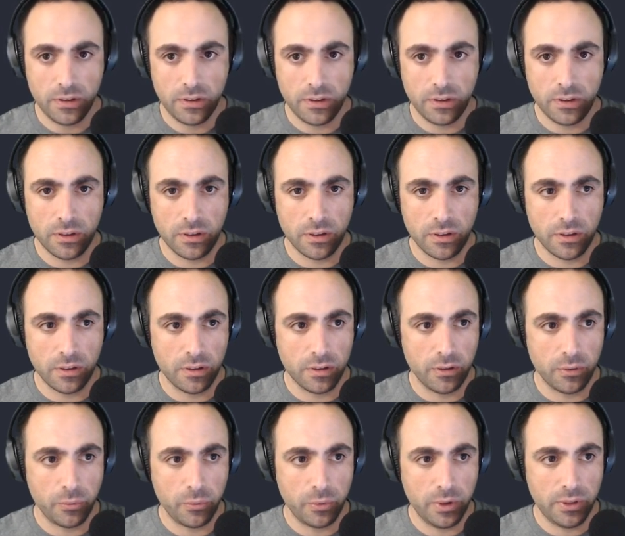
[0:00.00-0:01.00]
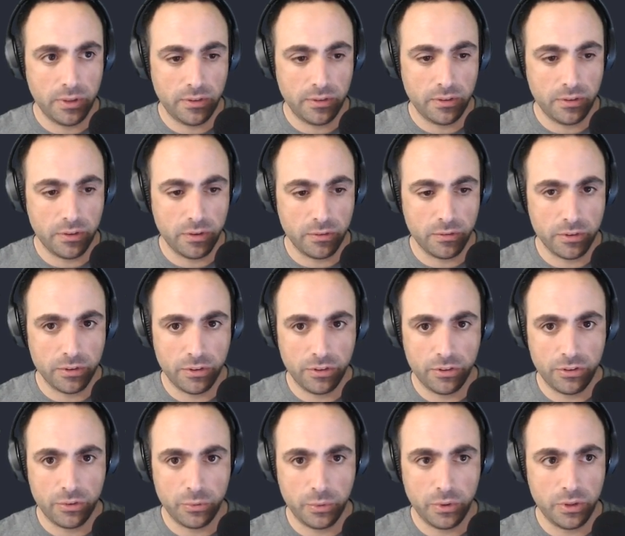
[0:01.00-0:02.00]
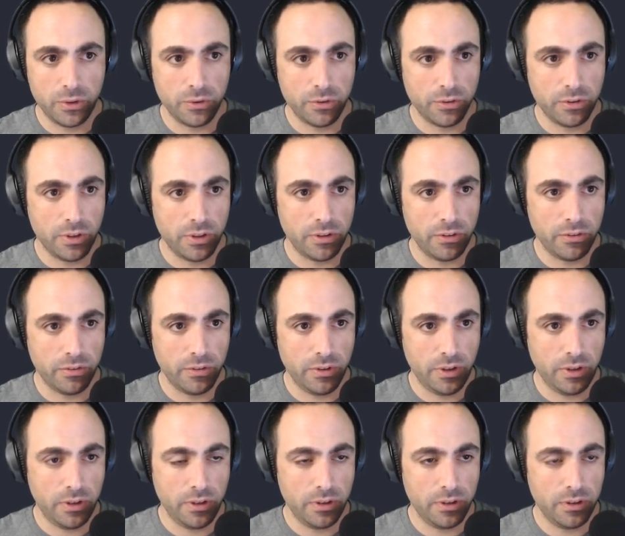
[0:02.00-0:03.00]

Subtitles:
What? Conversation window is not defined?